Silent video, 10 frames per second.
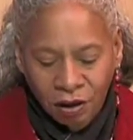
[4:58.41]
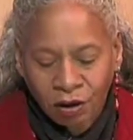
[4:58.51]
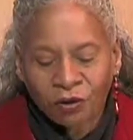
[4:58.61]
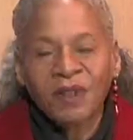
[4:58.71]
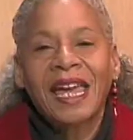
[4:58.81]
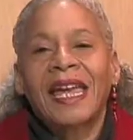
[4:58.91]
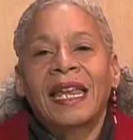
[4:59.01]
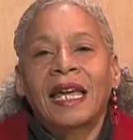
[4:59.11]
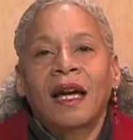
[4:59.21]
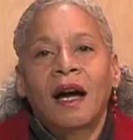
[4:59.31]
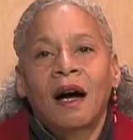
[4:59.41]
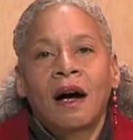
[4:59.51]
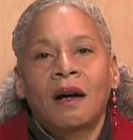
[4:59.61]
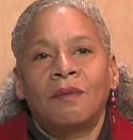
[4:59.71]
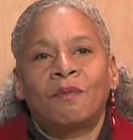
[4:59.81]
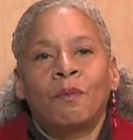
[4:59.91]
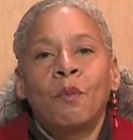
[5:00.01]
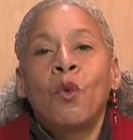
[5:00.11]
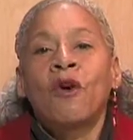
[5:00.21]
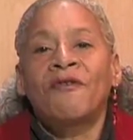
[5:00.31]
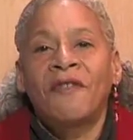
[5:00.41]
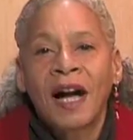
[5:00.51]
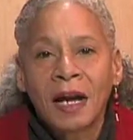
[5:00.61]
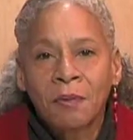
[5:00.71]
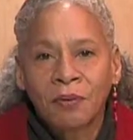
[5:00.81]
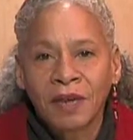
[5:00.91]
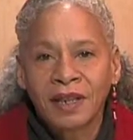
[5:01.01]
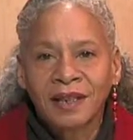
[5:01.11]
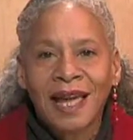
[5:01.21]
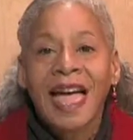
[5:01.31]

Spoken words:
creating a more vibrant,